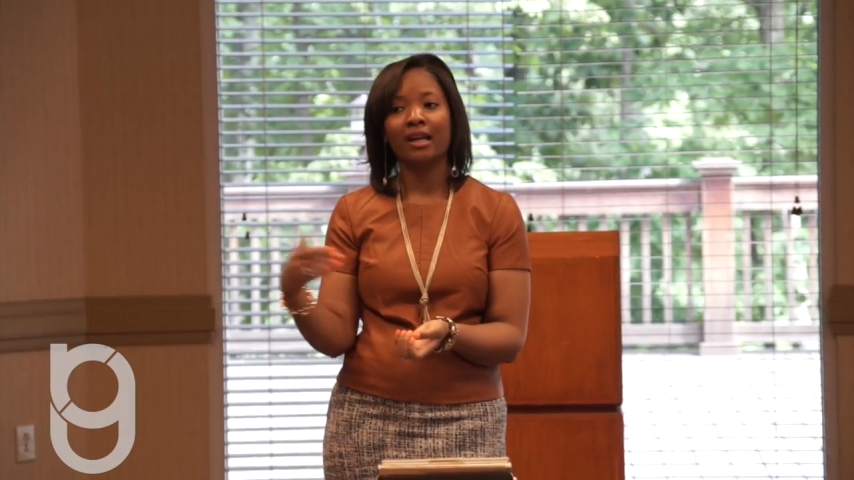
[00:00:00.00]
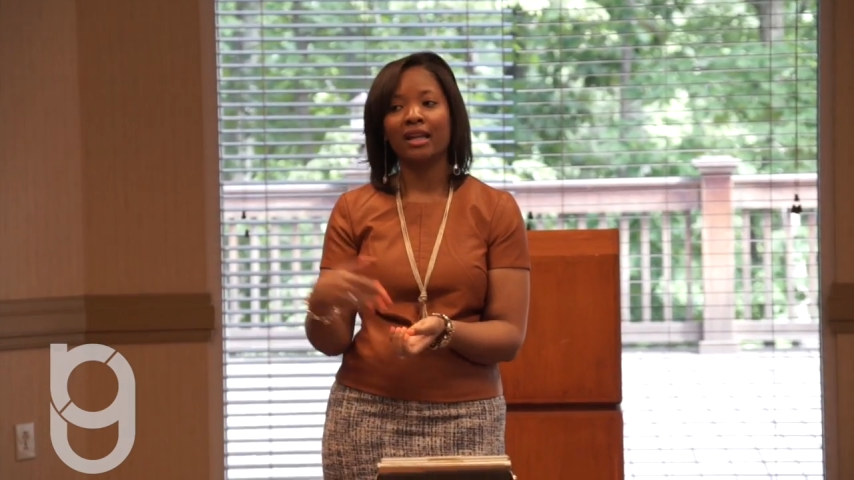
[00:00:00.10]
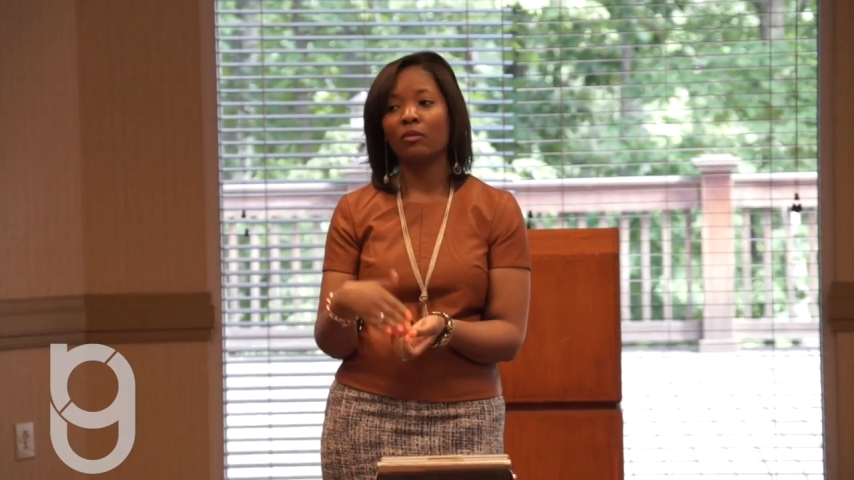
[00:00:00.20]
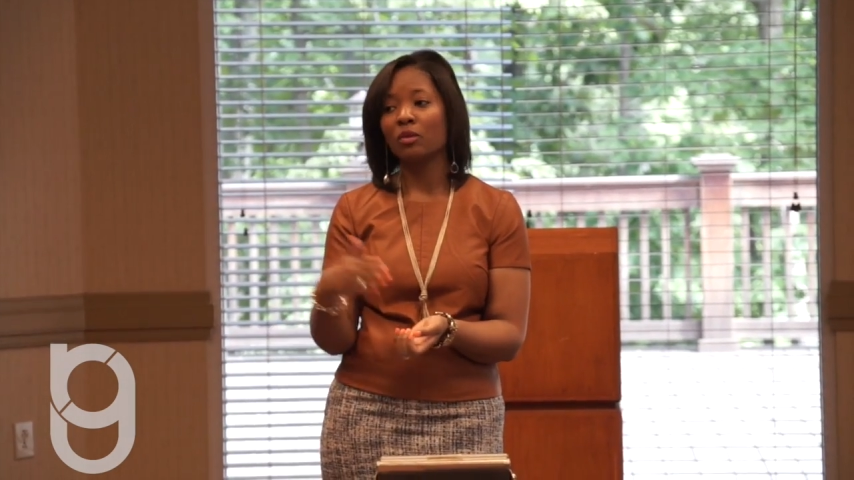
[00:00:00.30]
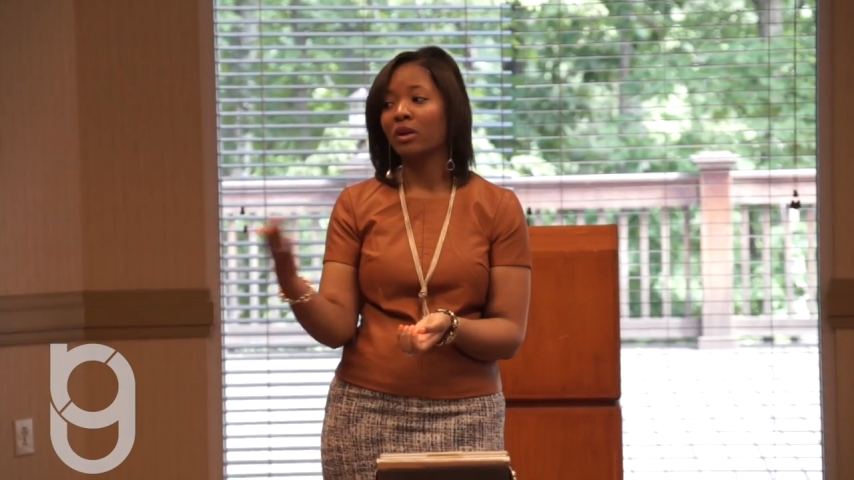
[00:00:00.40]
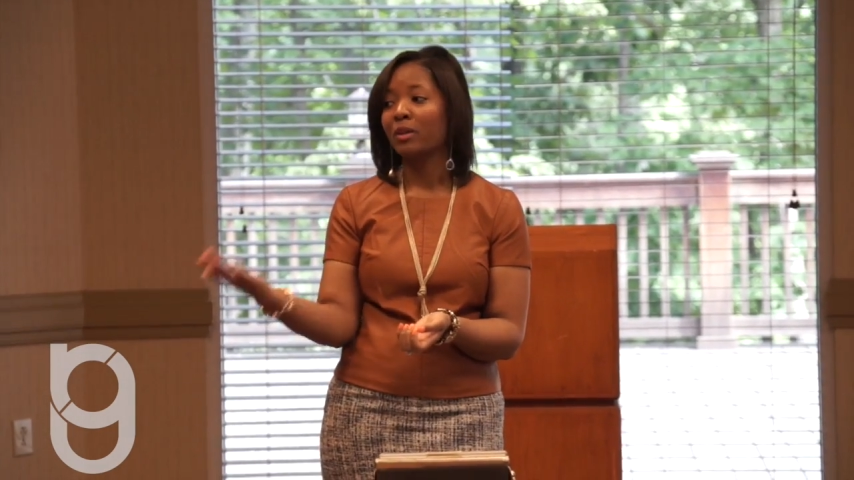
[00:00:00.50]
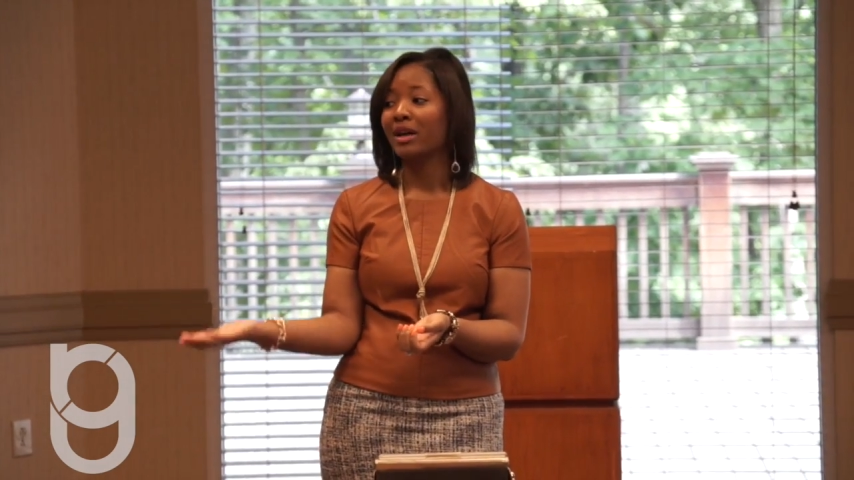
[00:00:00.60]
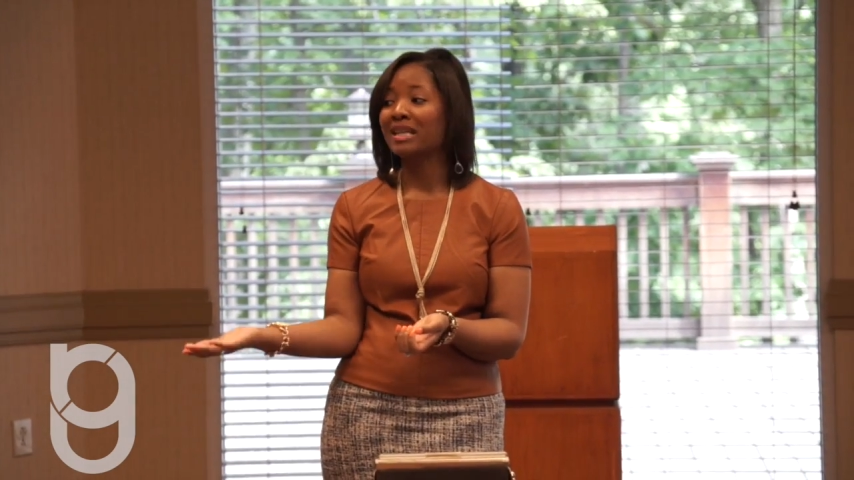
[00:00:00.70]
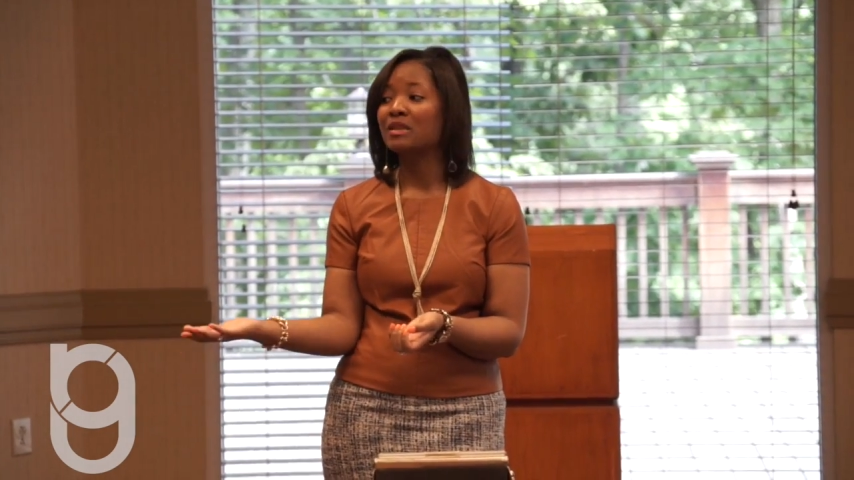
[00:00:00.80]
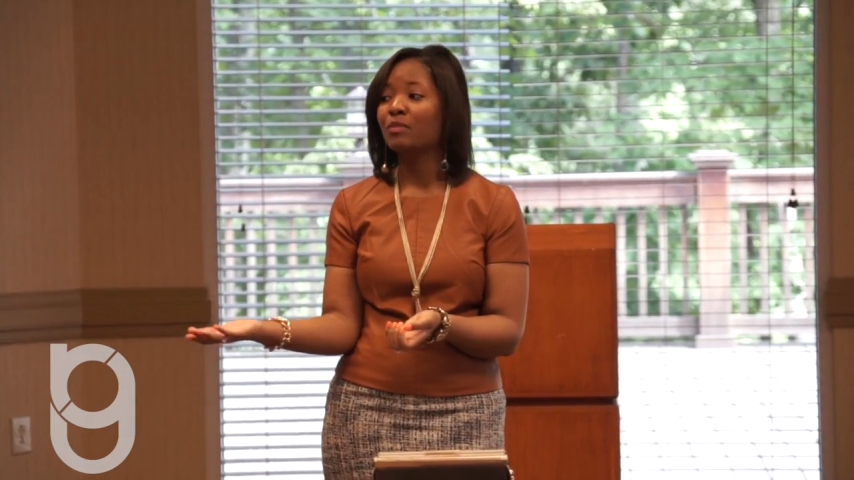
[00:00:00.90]
and that we want to
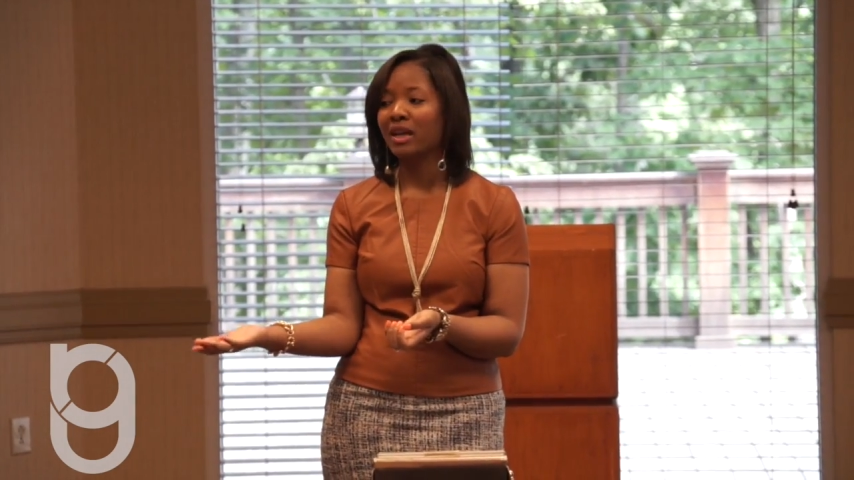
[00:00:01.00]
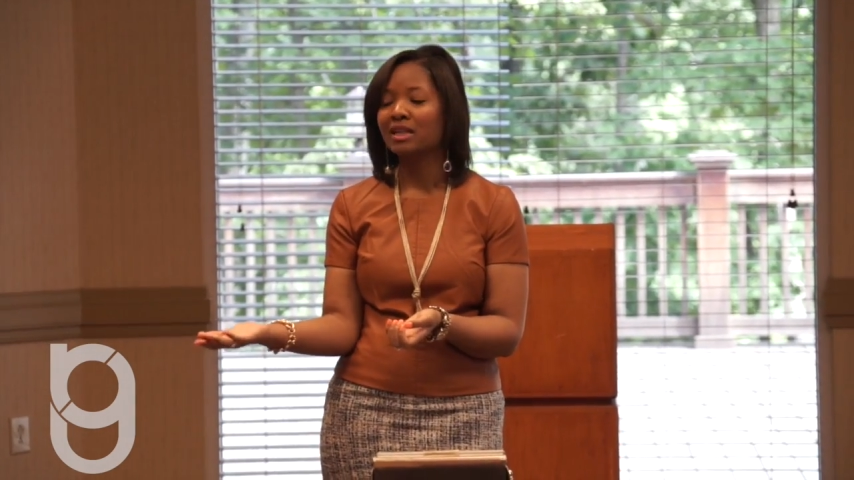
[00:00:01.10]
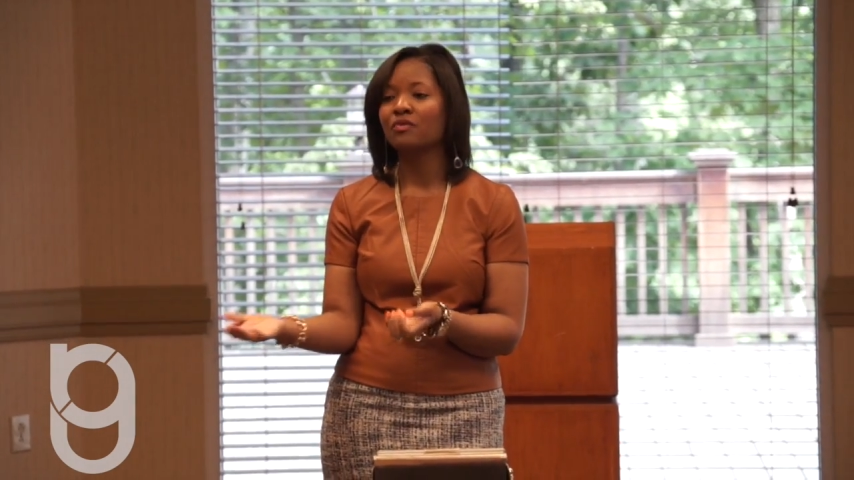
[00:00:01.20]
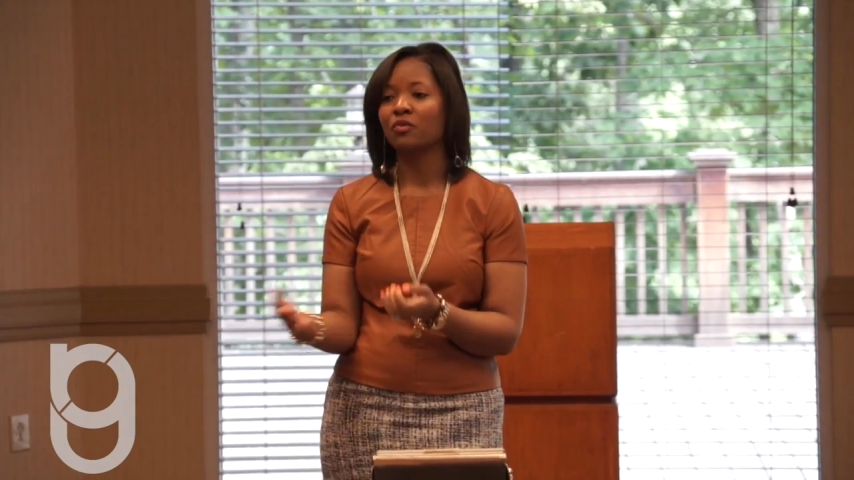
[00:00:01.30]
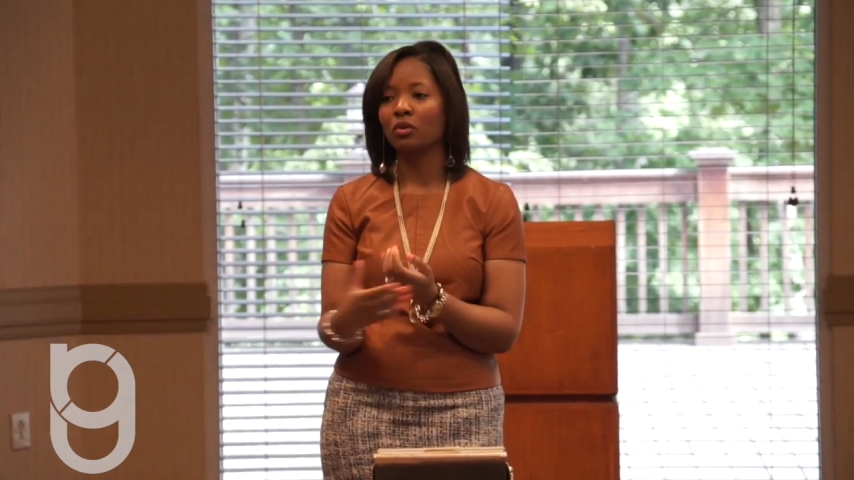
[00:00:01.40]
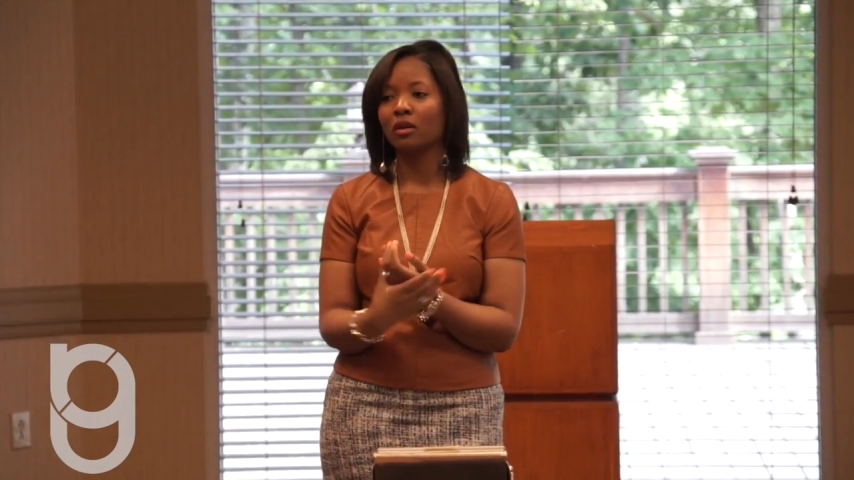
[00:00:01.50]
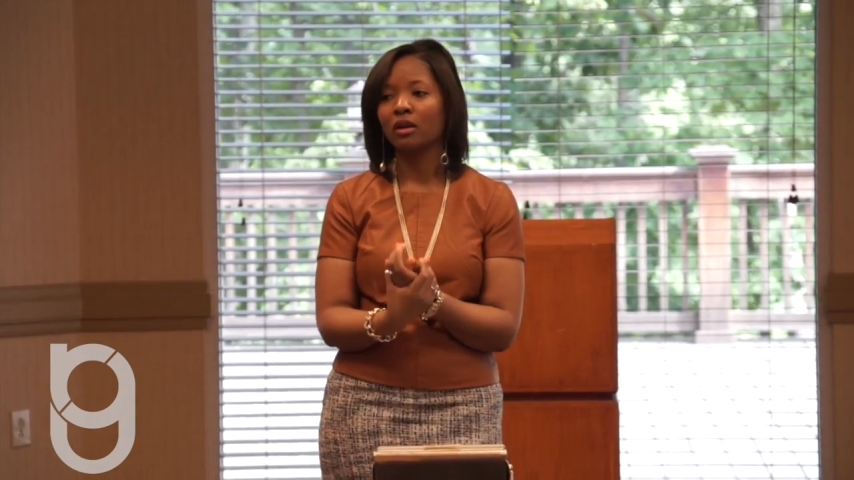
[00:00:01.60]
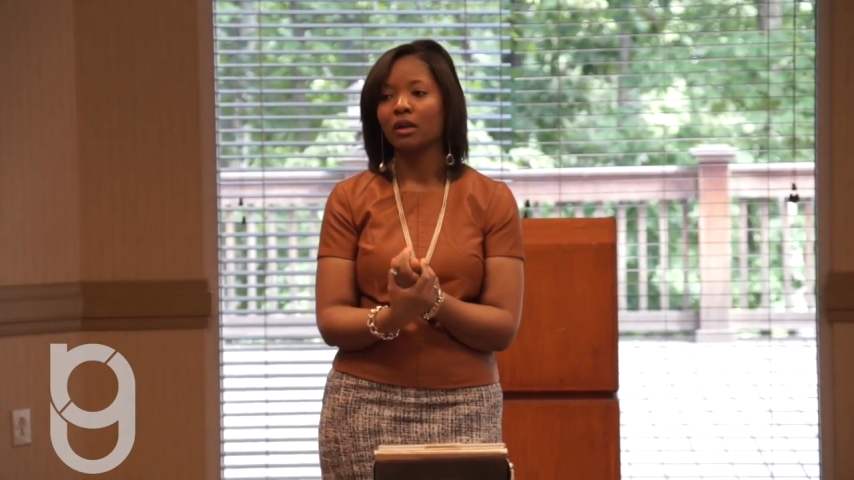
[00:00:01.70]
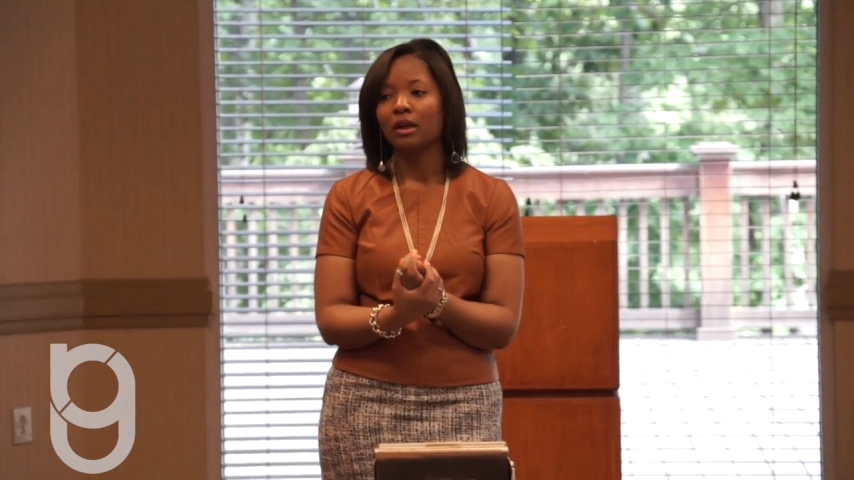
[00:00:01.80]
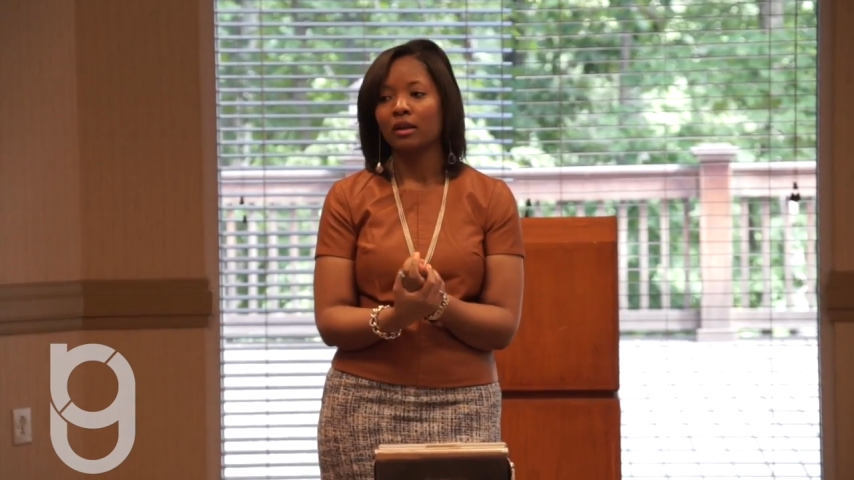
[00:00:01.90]
make space for